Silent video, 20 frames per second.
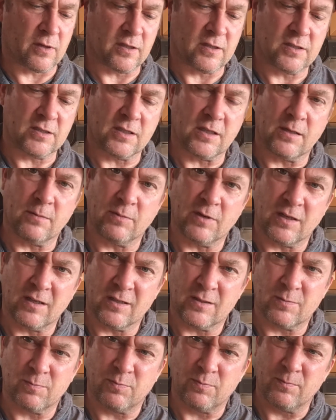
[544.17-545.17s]
see, but
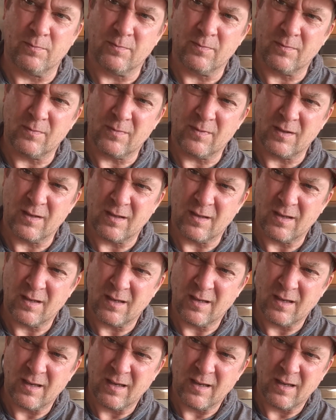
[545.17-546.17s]
it's,
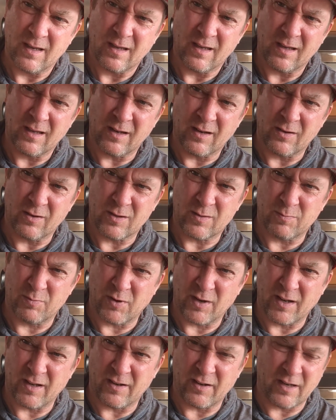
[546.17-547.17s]
it's
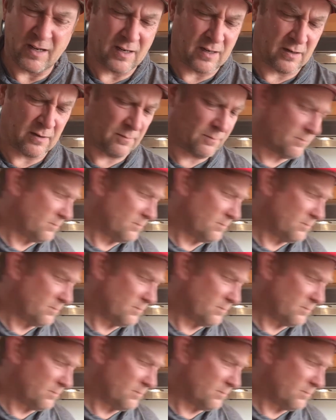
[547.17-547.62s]
brown there.